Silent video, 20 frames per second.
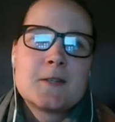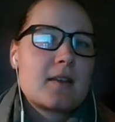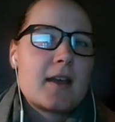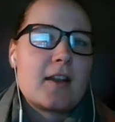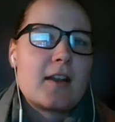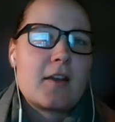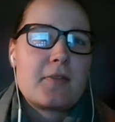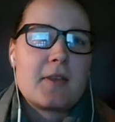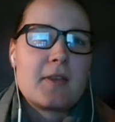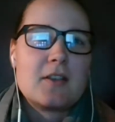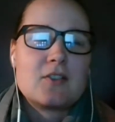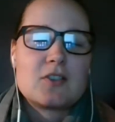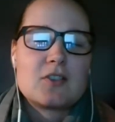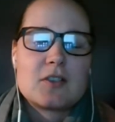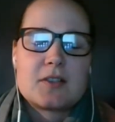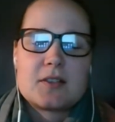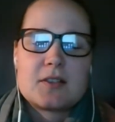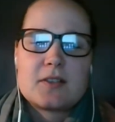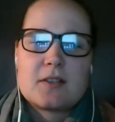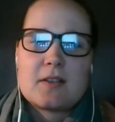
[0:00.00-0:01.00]
And I think
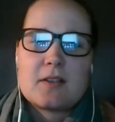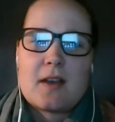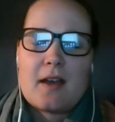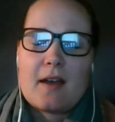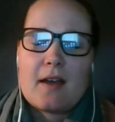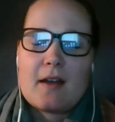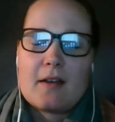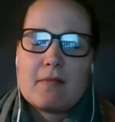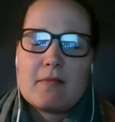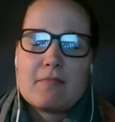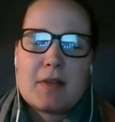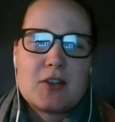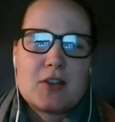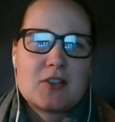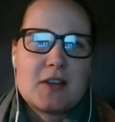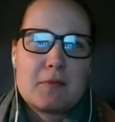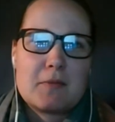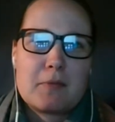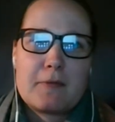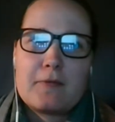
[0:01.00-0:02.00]
just
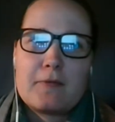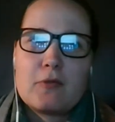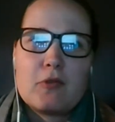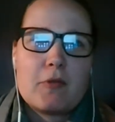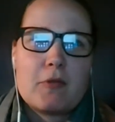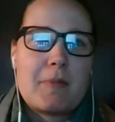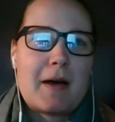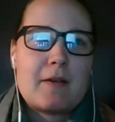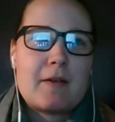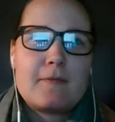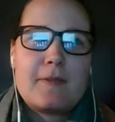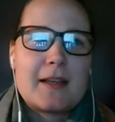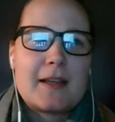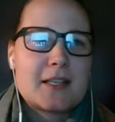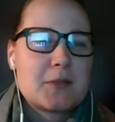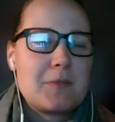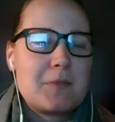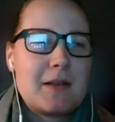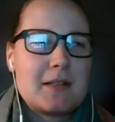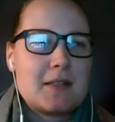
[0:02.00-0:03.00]
mentioning before about
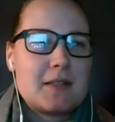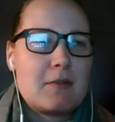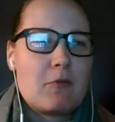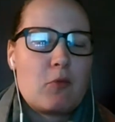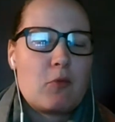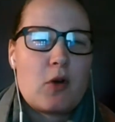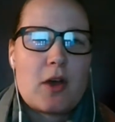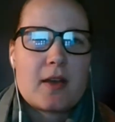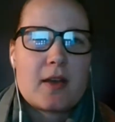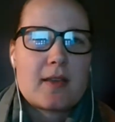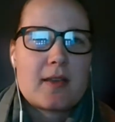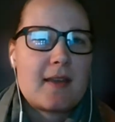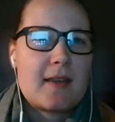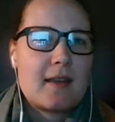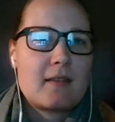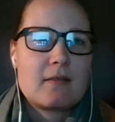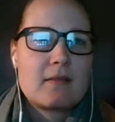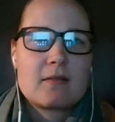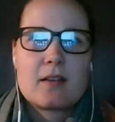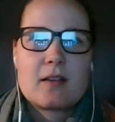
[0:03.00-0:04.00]
flexibility of
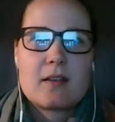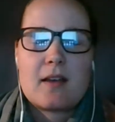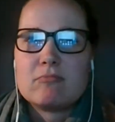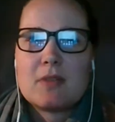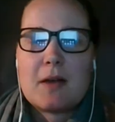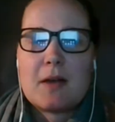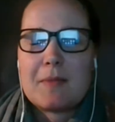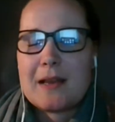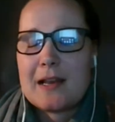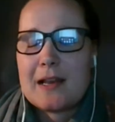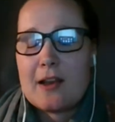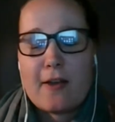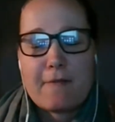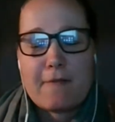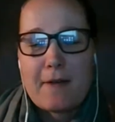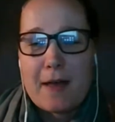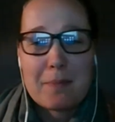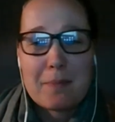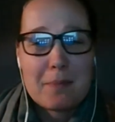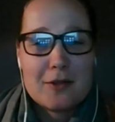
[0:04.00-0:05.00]
working, I mean, life
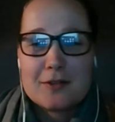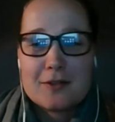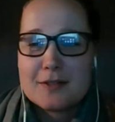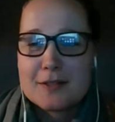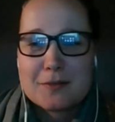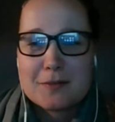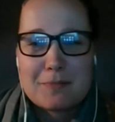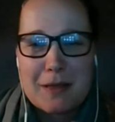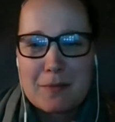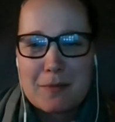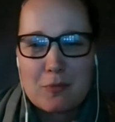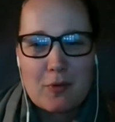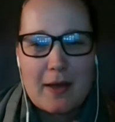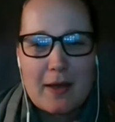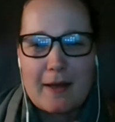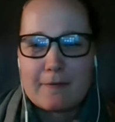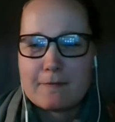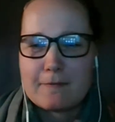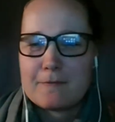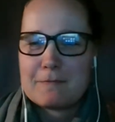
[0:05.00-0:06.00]
happens, people
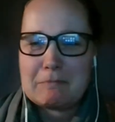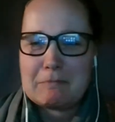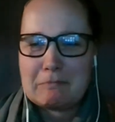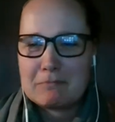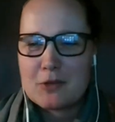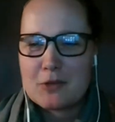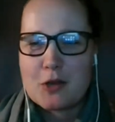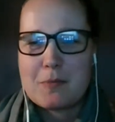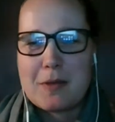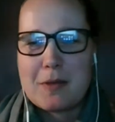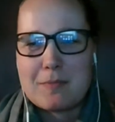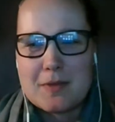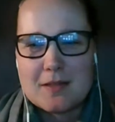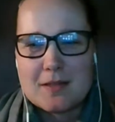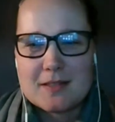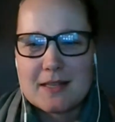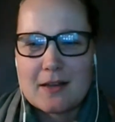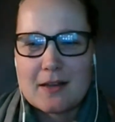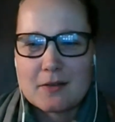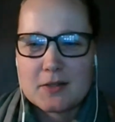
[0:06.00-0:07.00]
have
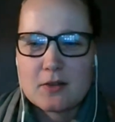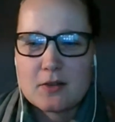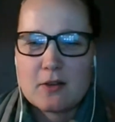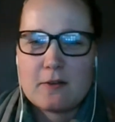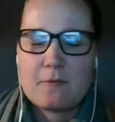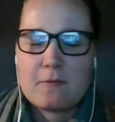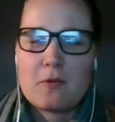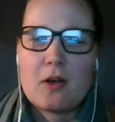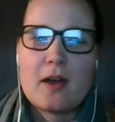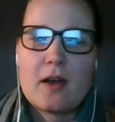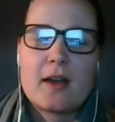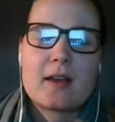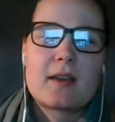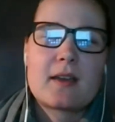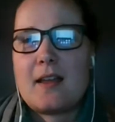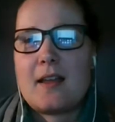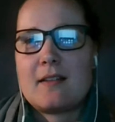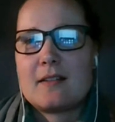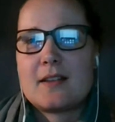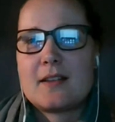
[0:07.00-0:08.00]
commitments outside of work
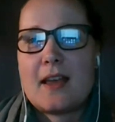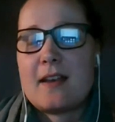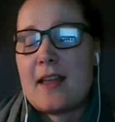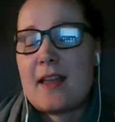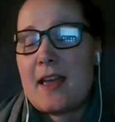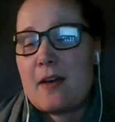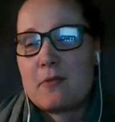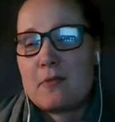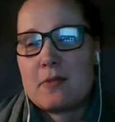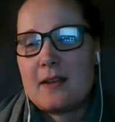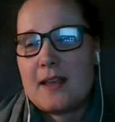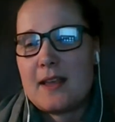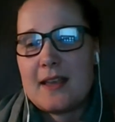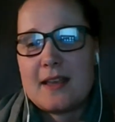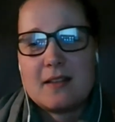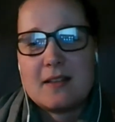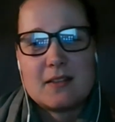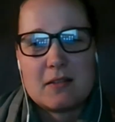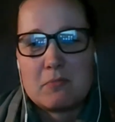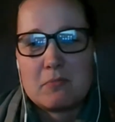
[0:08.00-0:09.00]
and health
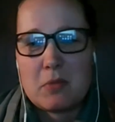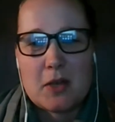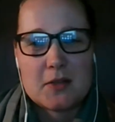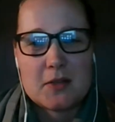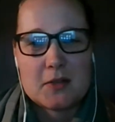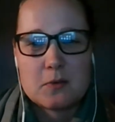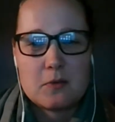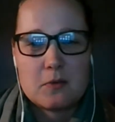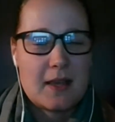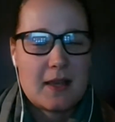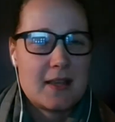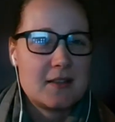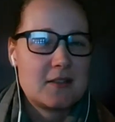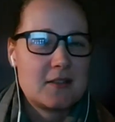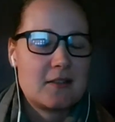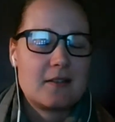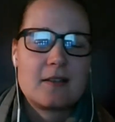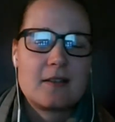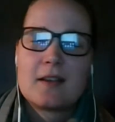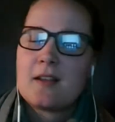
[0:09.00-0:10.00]
needs and personal needs,
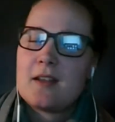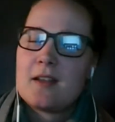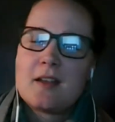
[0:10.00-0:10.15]
and